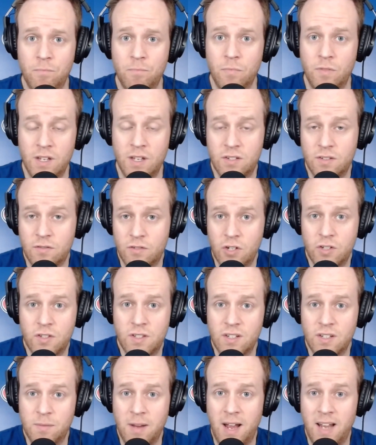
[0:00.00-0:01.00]

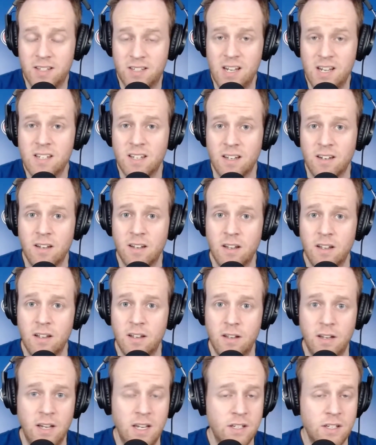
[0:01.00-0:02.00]
This past season.
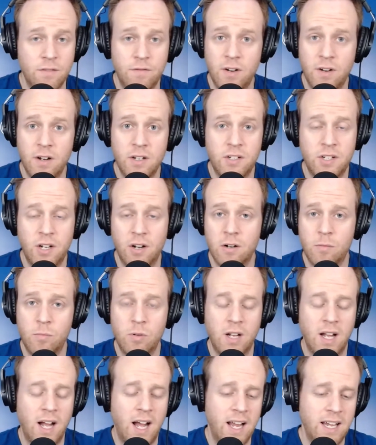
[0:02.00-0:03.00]
He's a very charitable
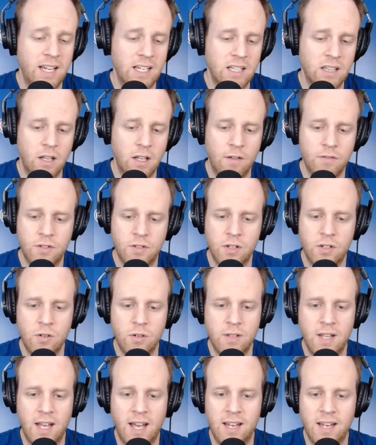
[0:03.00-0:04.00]
guy. He loves to do
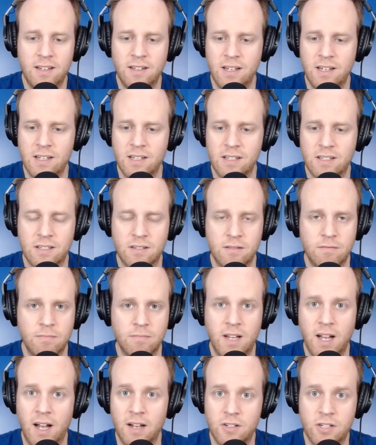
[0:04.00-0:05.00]
that. He's
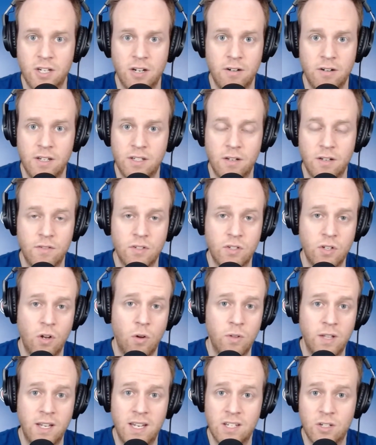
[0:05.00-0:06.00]
got charities of his
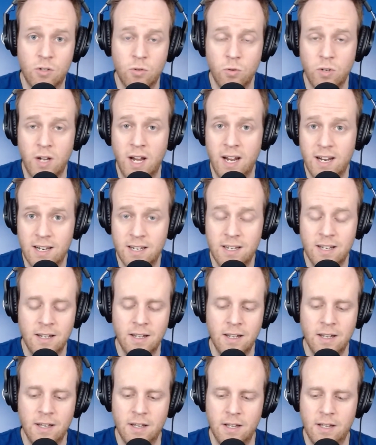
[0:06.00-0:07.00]
own that he's created.
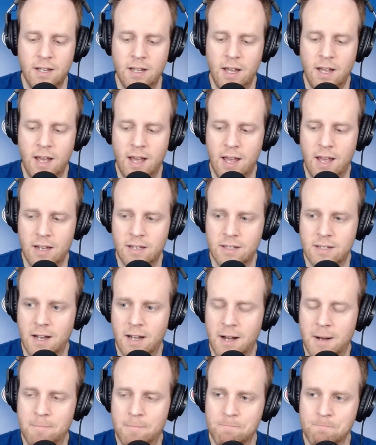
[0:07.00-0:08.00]
And
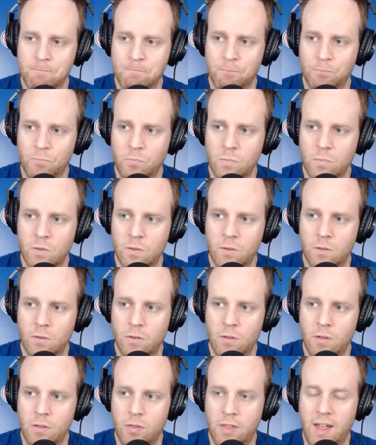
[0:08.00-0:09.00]

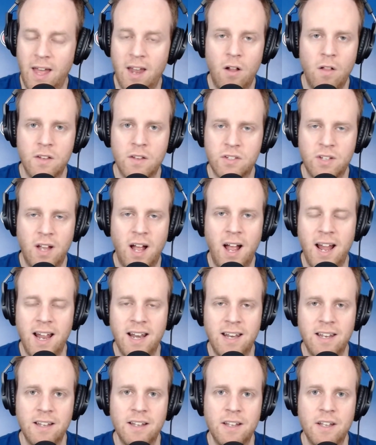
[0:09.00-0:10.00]
that all
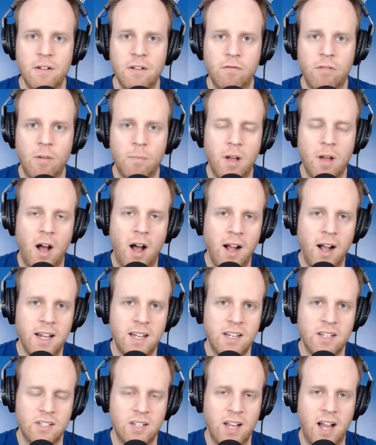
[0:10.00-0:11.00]
aside, from the
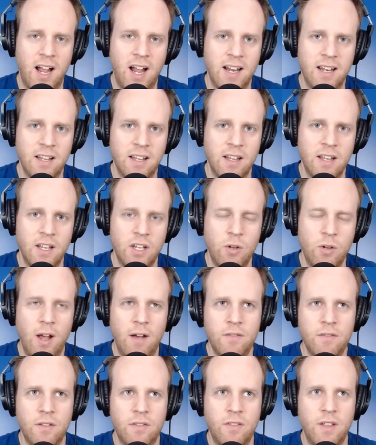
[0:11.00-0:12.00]
hockey side, you
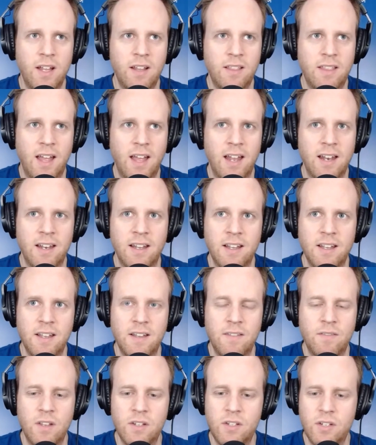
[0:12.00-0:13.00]
have to think that
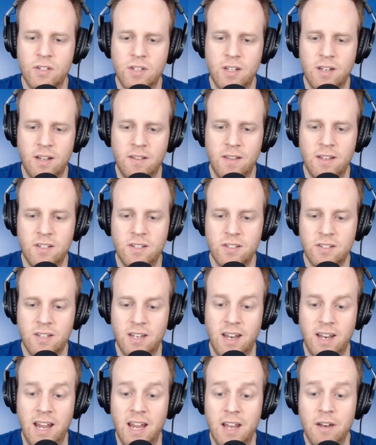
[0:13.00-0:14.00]
this is
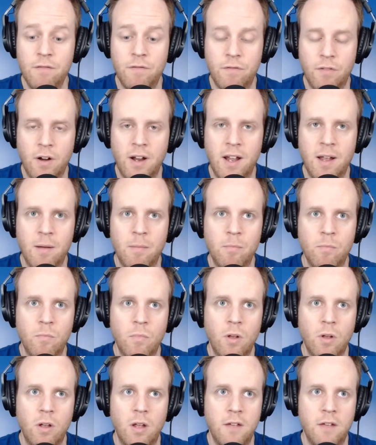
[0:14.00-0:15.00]
an in for him
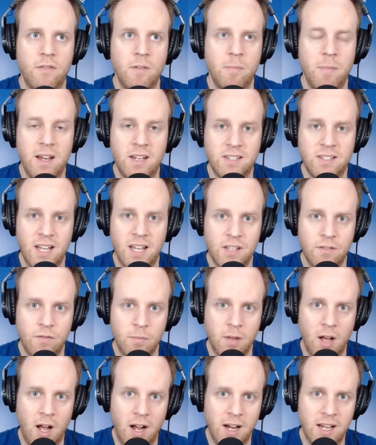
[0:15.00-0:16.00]
if it makes sense from
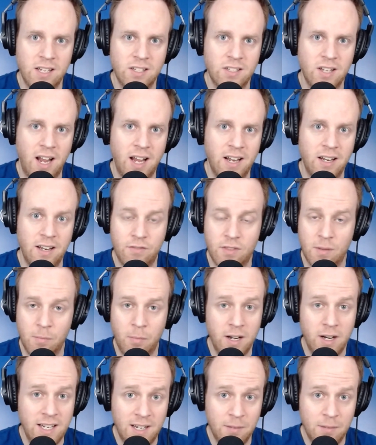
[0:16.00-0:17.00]
the hockey side, if the
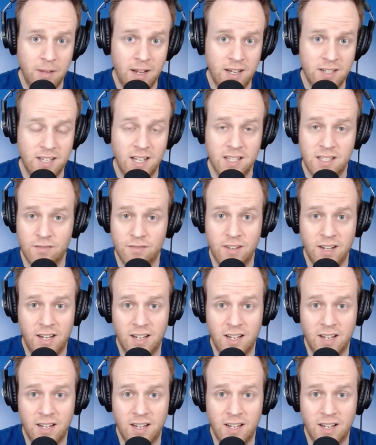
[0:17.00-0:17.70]
money can make sense, if they